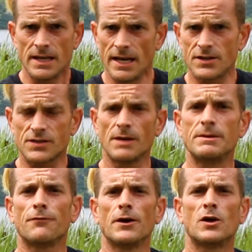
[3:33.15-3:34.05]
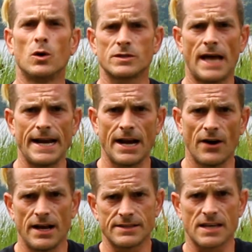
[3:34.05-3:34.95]
into some different coastline
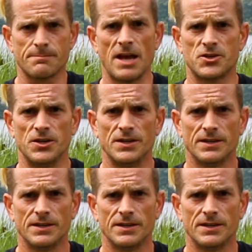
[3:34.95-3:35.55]
areas, as mentioned,